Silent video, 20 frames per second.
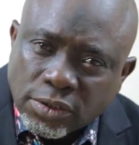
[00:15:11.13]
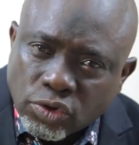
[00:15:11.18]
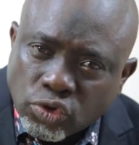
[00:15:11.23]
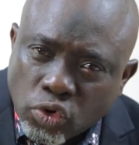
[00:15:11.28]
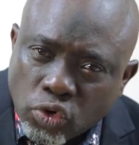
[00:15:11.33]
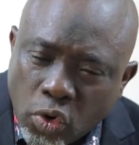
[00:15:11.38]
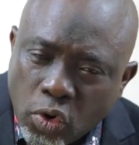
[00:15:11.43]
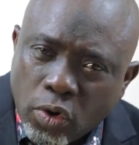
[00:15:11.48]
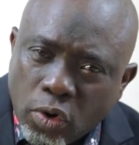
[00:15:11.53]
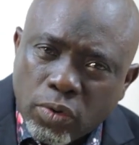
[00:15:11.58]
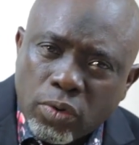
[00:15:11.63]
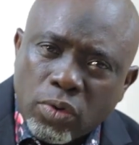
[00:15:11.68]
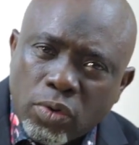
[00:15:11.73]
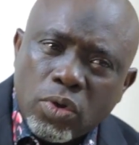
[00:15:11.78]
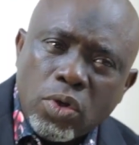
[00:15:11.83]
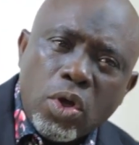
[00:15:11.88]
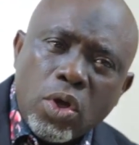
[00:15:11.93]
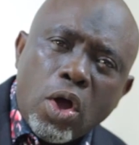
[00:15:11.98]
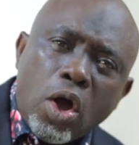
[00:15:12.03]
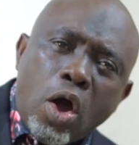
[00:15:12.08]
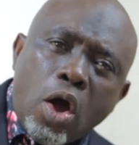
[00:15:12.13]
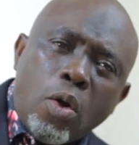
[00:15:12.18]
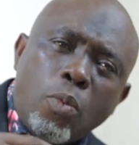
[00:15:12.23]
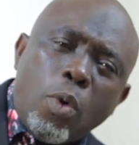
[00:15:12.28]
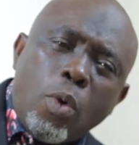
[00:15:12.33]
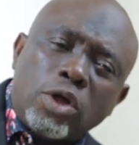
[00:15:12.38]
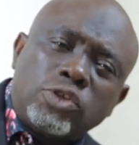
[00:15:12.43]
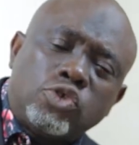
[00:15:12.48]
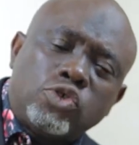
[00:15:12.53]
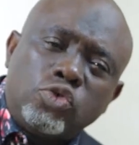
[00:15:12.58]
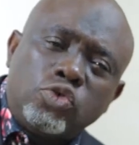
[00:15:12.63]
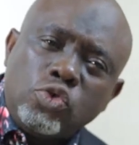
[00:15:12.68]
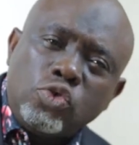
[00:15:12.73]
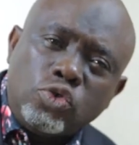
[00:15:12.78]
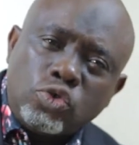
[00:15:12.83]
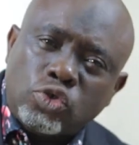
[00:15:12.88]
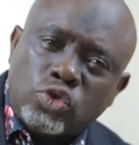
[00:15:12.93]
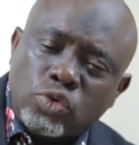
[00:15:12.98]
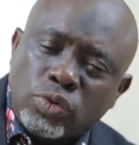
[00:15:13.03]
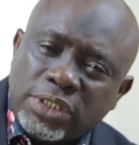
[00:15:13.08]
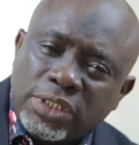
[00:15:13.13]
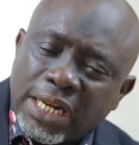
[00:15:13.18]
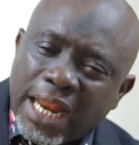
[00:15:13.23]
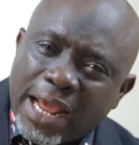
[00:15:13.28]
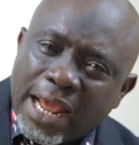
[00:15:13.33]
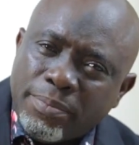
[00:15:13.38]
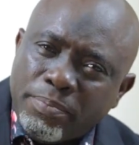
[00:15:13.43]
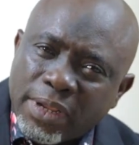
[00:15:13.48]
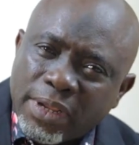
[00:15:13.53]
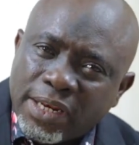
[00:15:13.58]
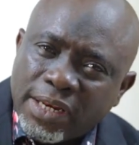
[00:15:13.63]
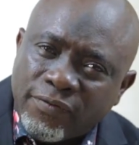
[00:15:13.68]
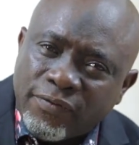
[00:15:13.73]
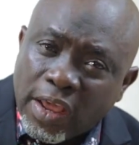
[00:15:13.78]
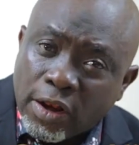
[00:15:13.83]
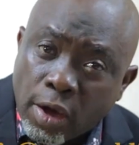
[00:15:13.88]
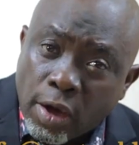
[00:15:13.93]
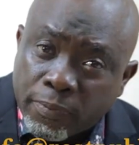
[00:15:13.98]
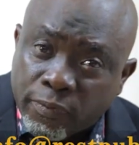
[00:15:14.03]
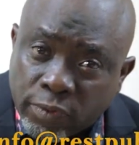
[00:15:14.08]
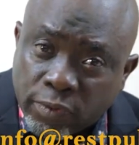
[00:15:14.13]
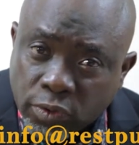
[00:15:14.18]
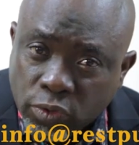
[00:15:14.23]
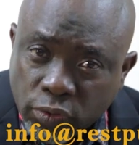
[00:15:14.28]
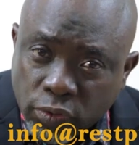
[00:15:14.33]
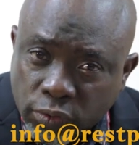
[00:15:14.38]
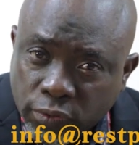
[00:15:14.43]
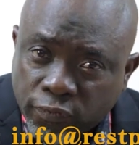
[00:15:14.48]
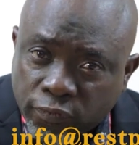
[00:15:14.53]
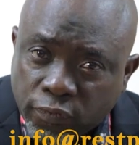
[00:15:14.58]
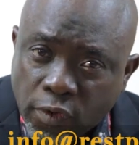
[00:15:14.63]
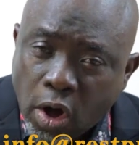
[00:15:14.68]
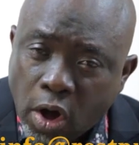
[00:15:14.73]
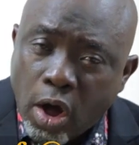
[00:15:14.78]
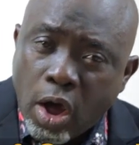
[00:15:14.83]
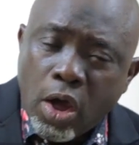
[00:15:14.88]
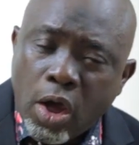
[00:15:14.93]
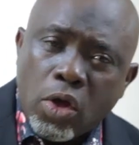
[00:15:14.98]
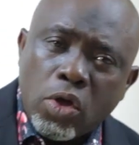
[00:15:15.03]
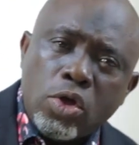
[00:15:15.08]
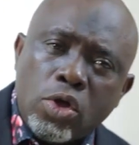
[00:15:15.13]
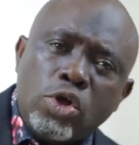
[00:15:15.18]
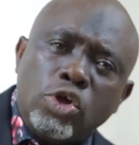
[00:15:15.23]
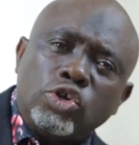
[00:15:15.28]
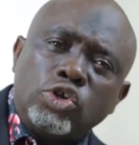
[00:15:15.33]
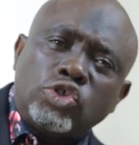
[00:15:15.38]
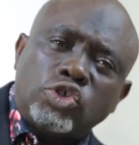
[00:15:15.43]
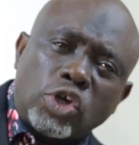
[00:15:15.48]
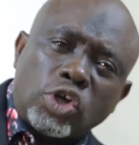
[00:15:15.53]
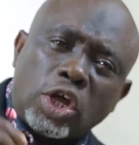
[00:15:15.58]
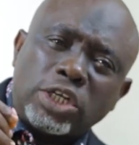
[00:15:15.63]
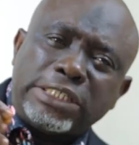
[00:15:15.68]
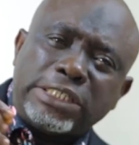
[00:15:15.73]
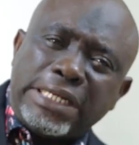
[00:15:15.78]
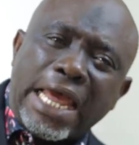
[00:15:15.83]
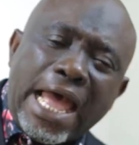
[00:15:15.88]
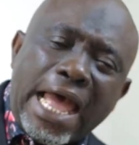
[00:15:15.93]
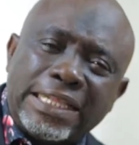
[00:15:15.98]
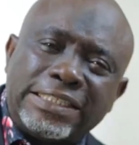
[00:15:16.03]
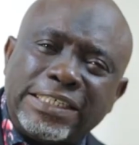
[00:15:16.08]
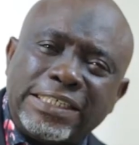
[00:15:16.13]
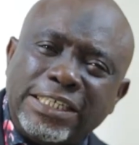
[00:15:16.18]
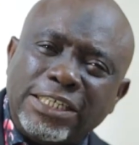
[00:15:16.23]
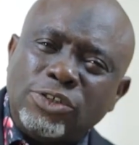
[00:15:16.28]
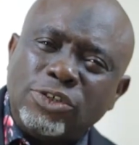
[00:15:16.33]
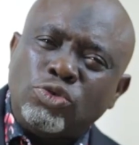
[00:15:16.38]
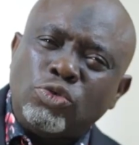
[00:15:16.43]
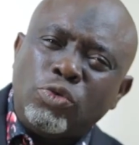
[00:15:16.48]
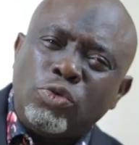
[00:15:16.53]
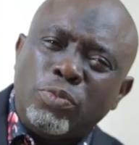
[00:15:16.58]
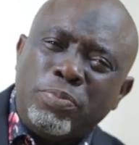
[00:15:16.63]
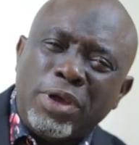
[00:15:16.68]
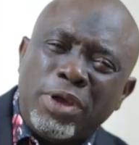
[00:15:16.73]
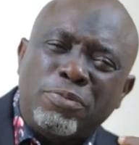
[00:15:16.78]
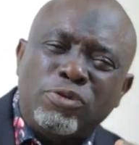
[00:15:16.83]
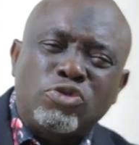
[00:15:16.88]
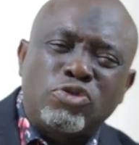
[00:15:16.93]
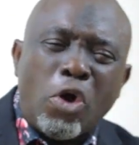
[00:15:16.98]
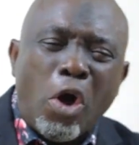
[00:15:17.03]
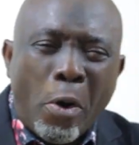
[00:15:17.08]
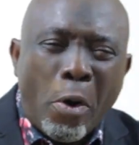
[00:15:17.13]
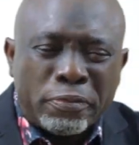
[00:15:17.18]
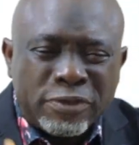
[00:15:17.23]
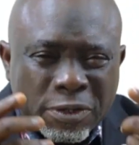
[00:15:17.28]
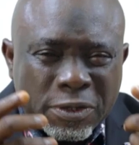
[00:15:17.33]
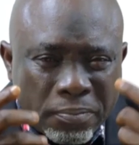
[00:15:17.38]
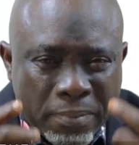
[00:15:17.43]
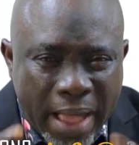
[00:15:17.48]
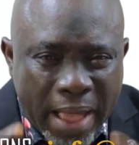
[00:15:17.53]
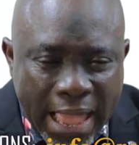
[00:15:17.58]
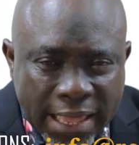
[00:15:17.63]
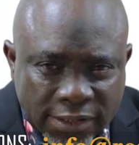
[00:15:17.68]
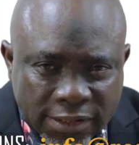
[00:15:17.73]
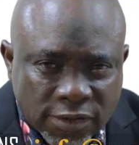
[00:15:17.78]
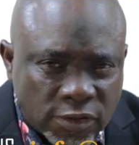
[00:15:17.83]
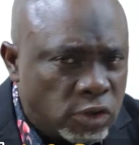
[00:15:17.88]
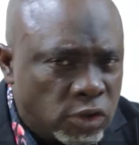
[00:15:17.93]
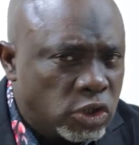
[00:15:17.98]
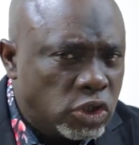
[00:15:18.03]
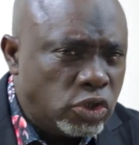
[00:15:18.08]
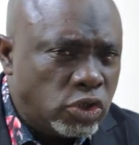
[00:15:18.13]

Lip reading: to, or what use should the land be developed for, such that you will be able to optimize.